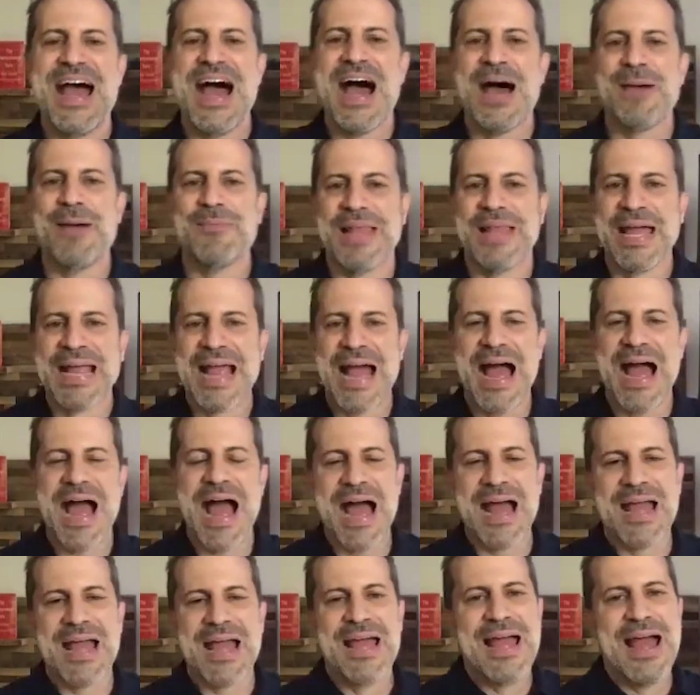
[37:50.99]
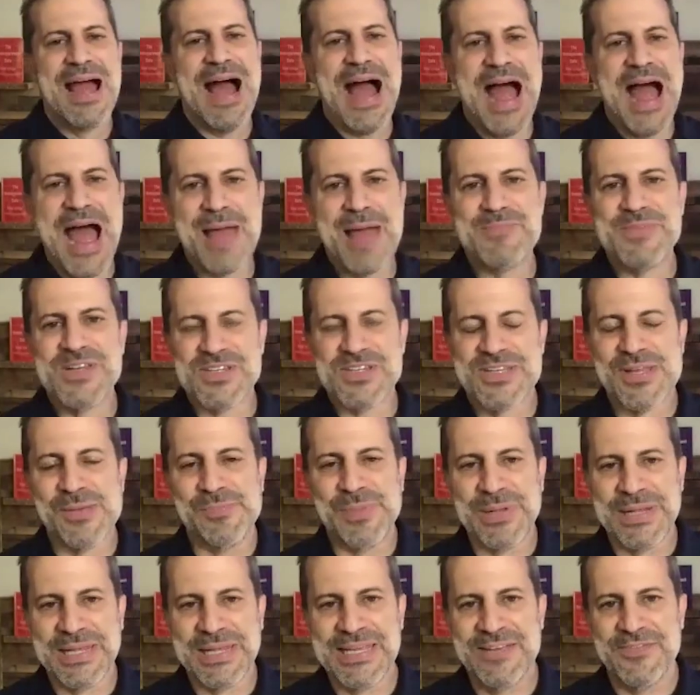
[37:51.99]
Uh, like I'm just a
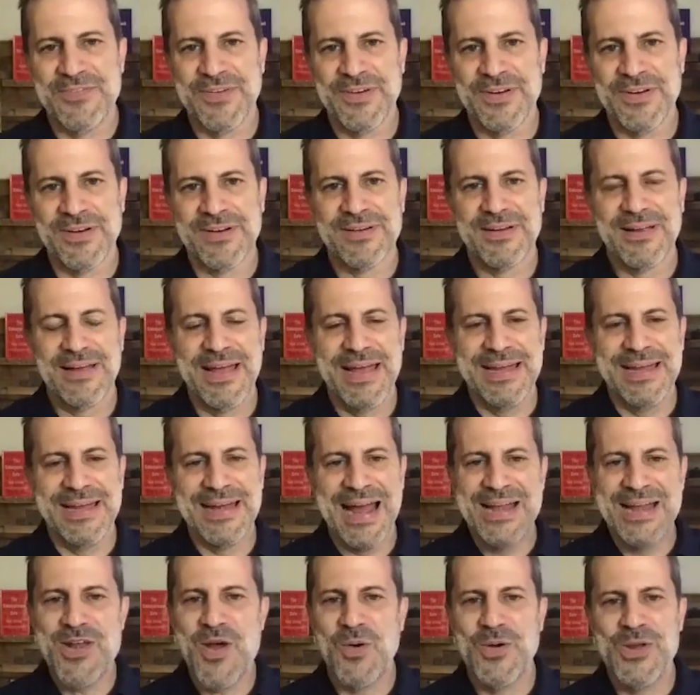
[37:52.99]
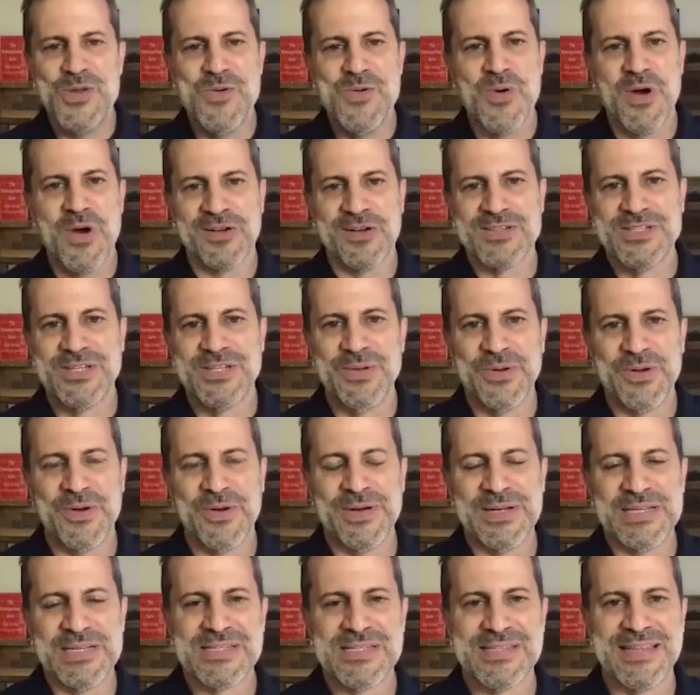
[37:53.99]
believer, and I know you are too,
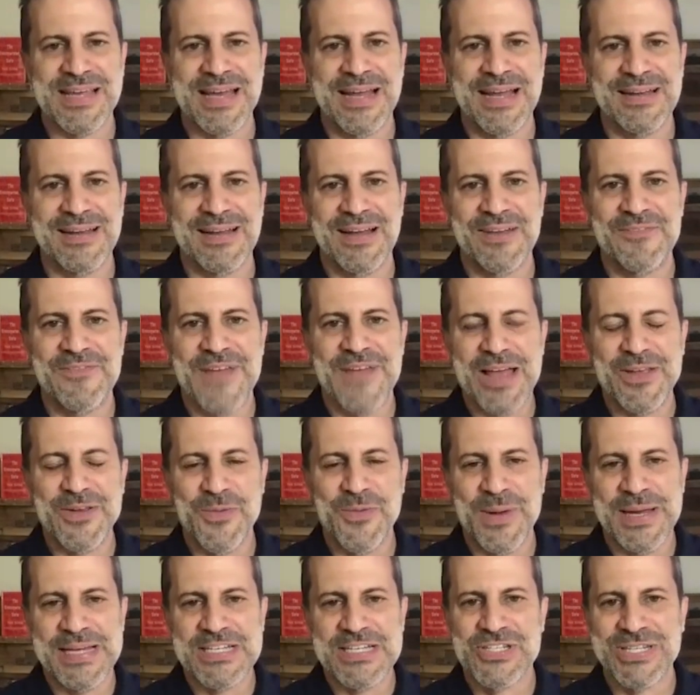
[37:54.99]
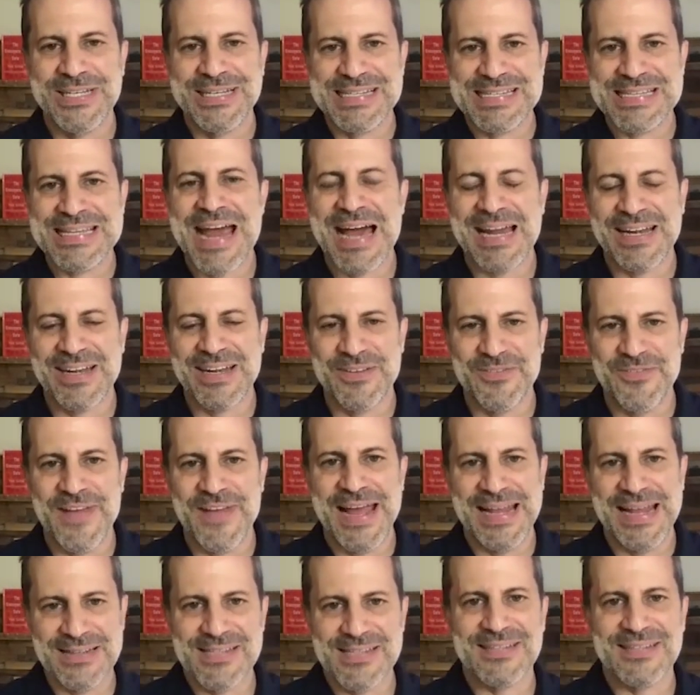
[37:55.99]
Chris, that evaluation is not an event,